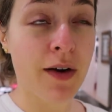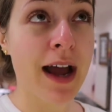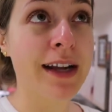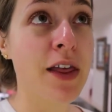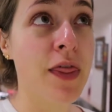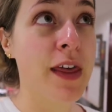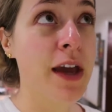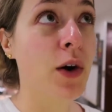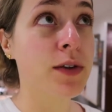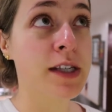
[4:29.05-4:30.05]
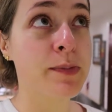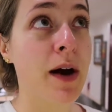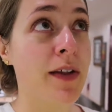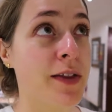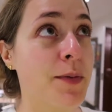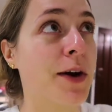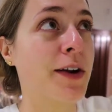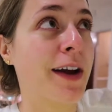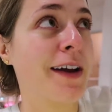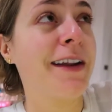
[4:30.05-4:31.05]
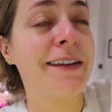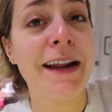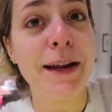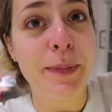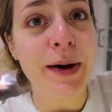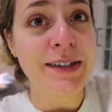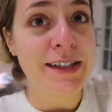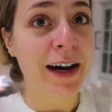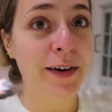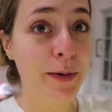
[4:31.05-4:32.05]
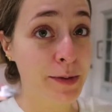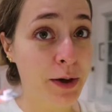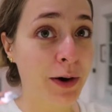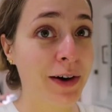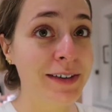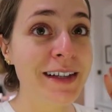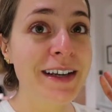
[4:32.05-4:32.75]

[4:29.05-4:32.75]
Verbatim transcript: I had the hottest bath in the world. Like I nearly passed out, it was hot.